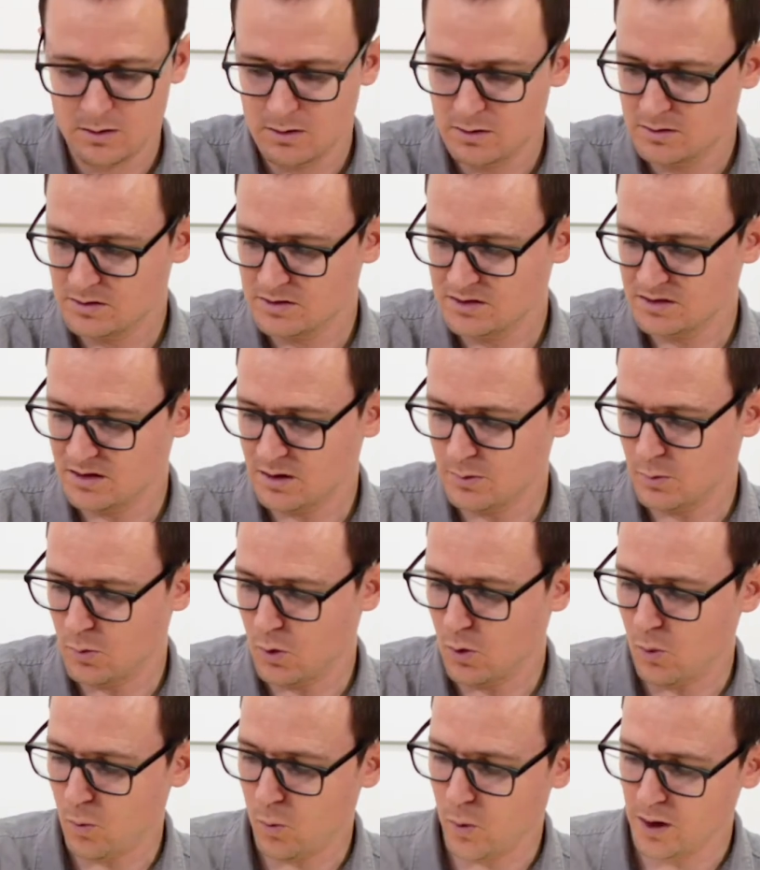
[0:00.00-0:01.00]
some
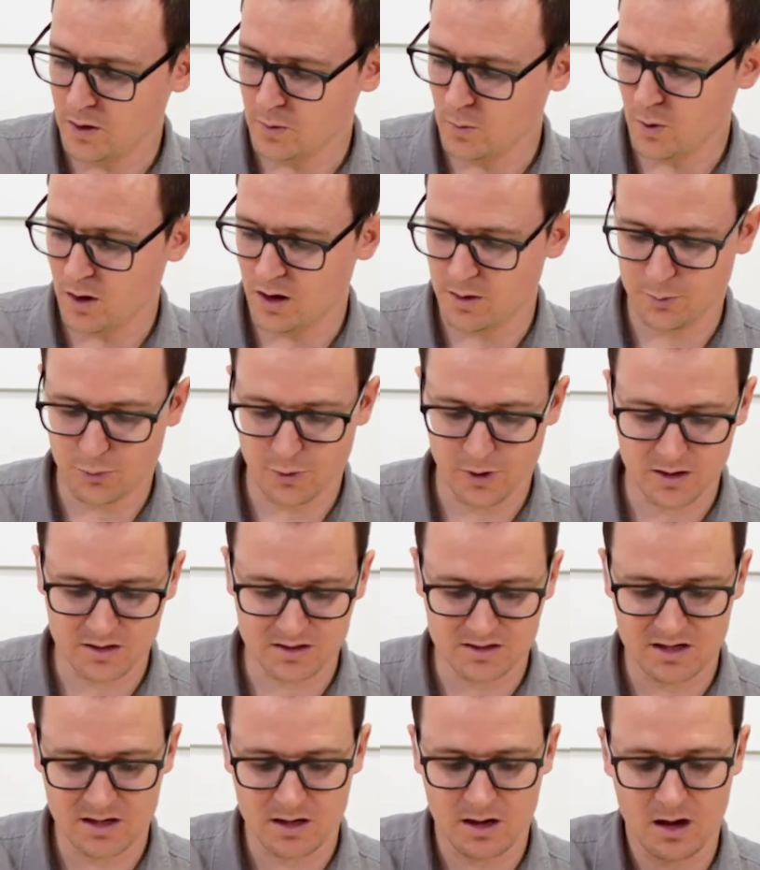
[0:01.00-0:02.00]
1 wide
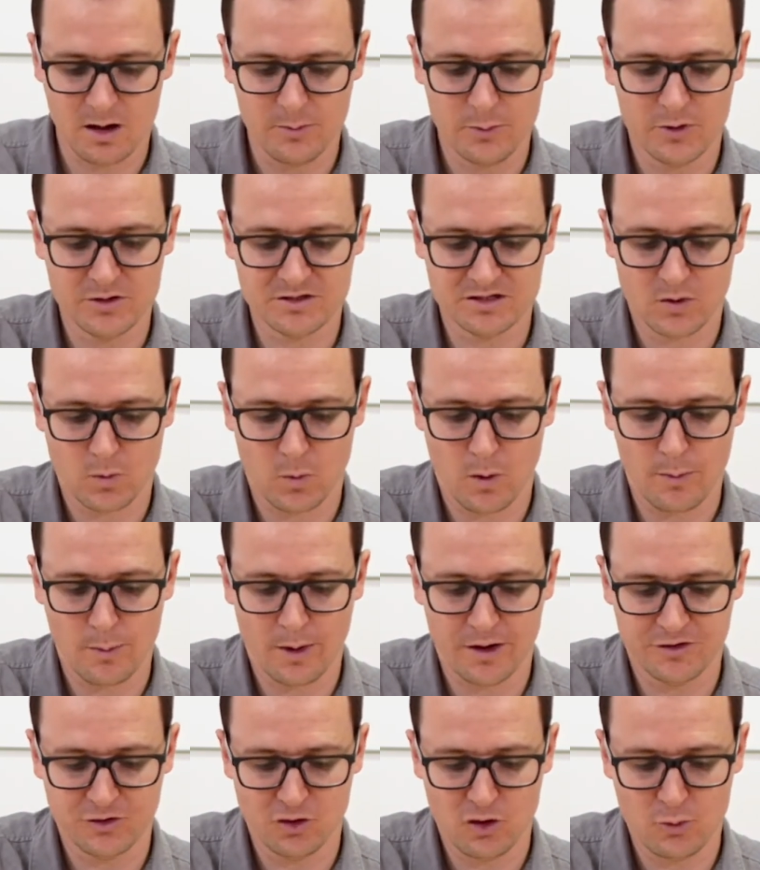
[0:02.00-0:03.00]
bricks. Now I'm using
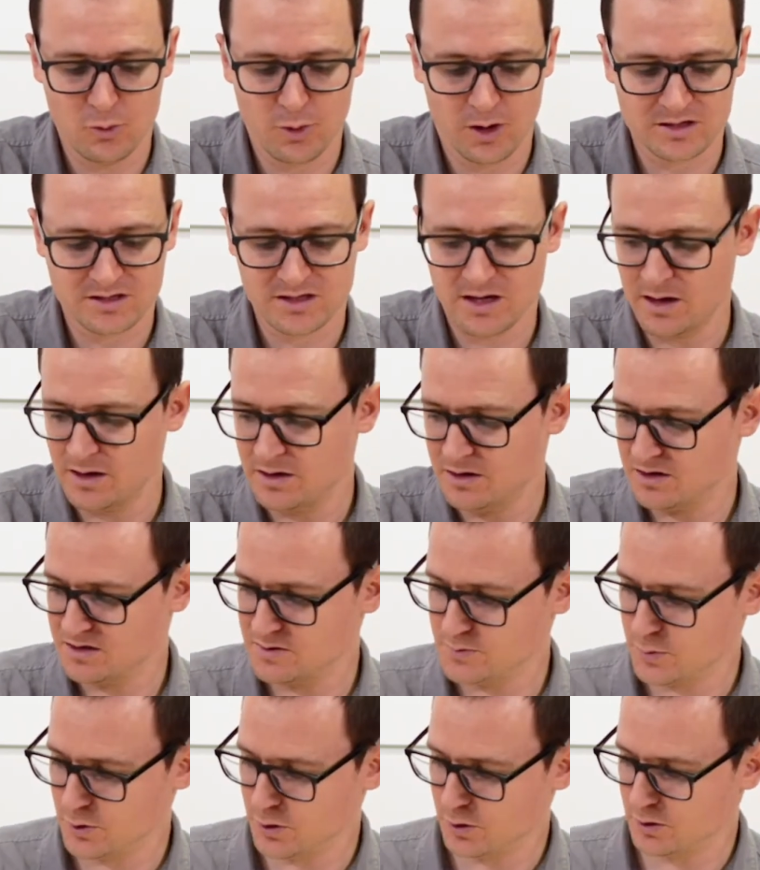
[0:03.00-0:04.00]
1x2 bricks here
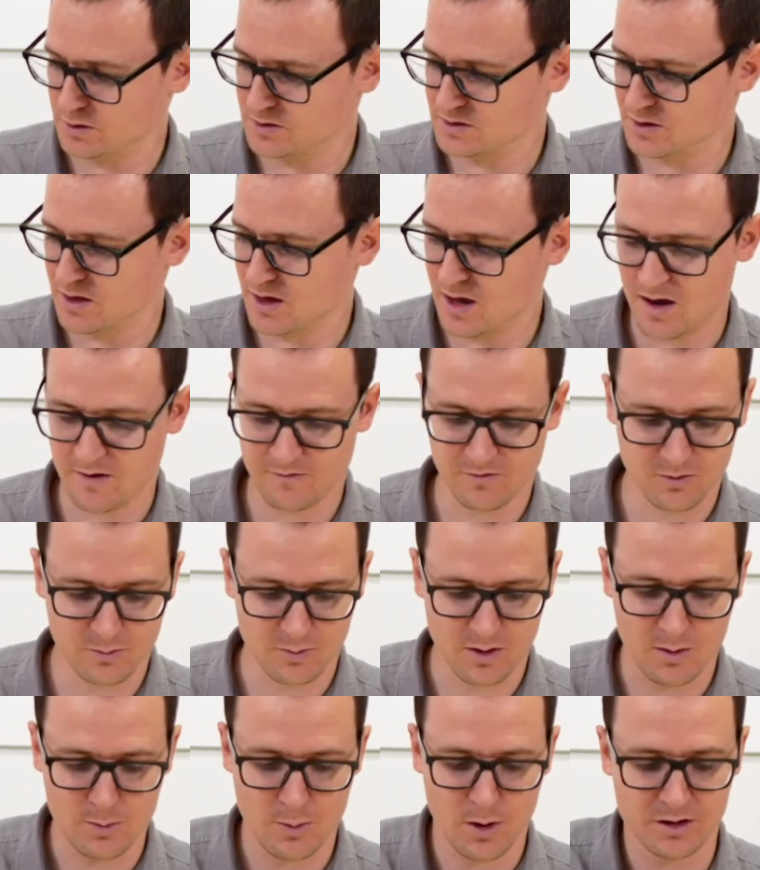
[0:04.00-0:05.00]
just because I have them
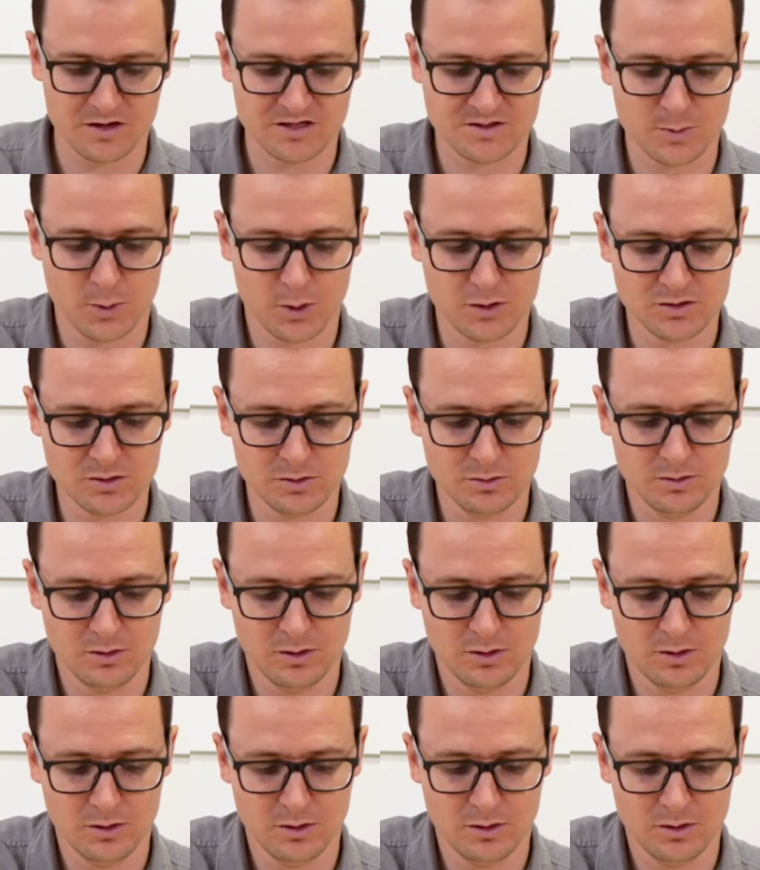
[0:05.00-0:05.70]
at my disposal.